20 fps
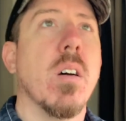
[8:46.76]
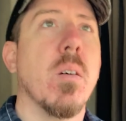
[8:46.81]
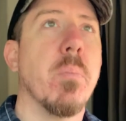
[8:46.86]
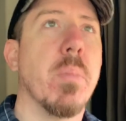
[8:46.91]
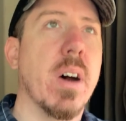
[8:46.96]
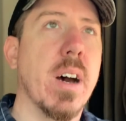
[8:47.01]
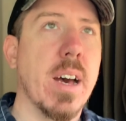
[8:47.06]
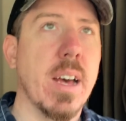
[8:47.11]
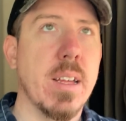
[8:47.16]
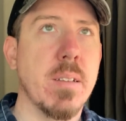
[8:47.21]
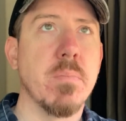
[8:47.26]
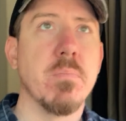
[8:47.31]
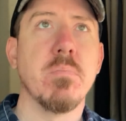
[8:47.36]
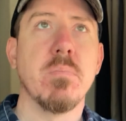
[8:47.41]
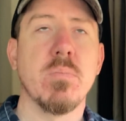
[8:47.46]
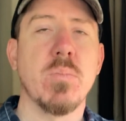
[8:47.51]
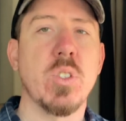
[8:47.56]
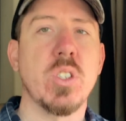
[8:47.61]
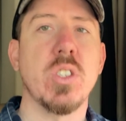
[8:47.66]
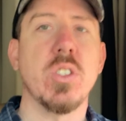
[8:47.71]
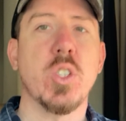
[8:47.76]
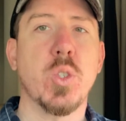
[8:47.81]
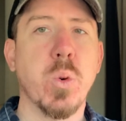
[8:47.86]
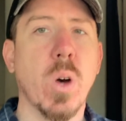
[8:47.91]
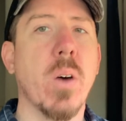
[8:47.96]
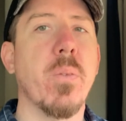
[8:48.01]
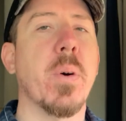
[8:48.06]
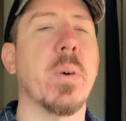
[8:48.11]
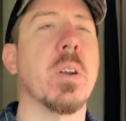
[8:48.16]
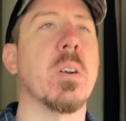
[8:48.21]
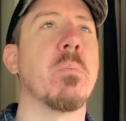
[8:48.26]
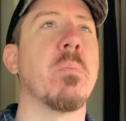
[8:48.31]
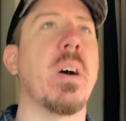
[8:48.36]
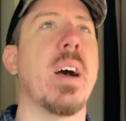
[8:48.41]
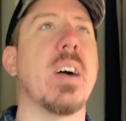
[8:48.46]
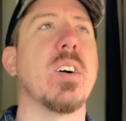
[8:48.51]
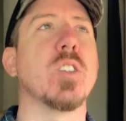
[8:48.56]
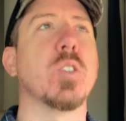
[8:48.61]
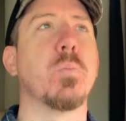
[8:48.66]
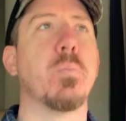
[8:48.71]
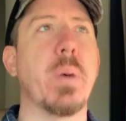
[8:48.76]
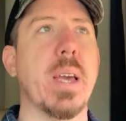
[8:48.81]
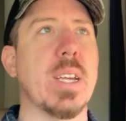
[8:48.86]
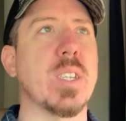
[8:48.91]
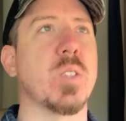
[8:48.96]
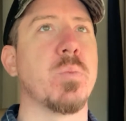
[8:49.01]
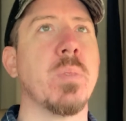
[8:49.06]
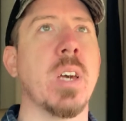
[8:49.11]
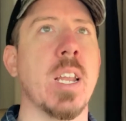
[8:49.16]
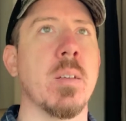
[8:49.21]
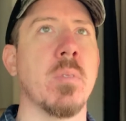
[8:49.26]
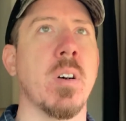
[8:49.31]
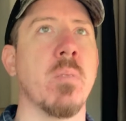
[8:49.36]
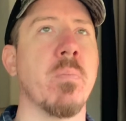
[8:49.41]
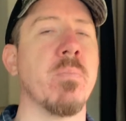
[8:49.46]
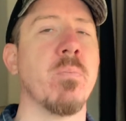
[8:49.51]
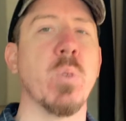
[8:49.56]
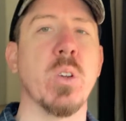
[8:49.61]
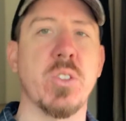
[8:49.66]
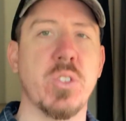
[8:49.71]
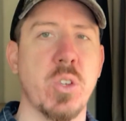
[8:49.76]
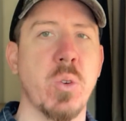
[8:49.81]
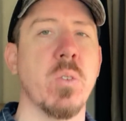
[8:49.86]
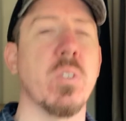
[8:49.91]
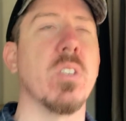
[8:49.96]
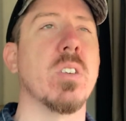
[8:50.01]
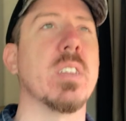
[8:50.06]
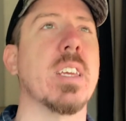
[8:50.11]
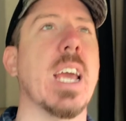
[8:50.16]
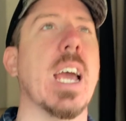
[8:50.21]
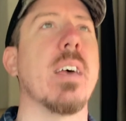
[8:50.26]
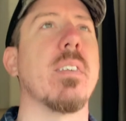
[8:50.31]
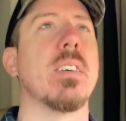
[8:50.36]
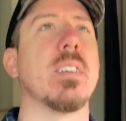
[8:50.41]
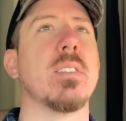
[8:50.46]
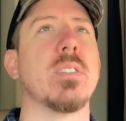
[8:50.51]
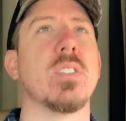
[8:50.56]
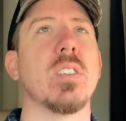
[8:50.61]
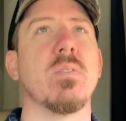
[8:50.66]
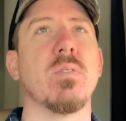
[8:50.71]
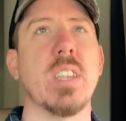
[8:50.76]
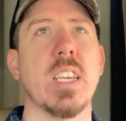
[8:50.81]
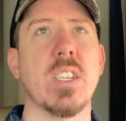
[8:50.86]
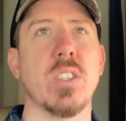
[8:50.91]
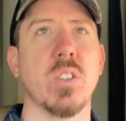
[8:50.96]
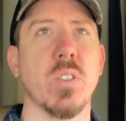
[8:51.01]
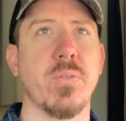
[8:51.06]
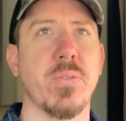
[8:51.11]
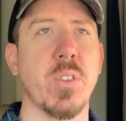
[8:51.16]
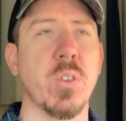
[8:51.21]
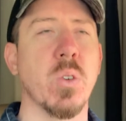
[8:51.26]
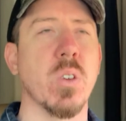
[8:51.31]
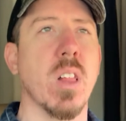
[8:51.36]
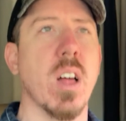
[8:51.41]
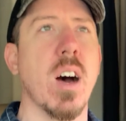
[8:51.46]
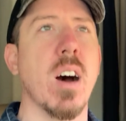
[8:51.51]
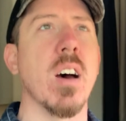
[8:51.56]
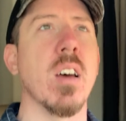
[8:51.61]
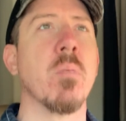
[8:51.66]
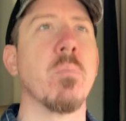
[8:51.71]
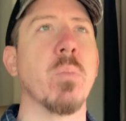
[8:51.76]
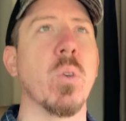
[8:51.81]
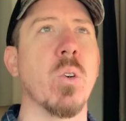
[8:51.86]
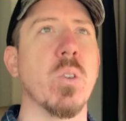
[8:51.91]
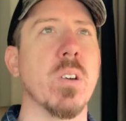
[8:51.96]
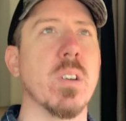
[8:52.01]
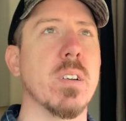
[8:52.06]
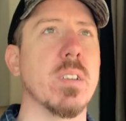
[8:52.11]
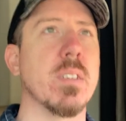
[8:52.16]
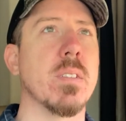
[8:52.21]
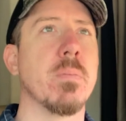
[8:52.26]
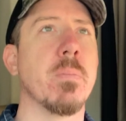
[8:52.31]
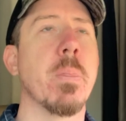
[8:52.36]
But 1,200 miles base minimum with 200 gallons of diesel fuel on board,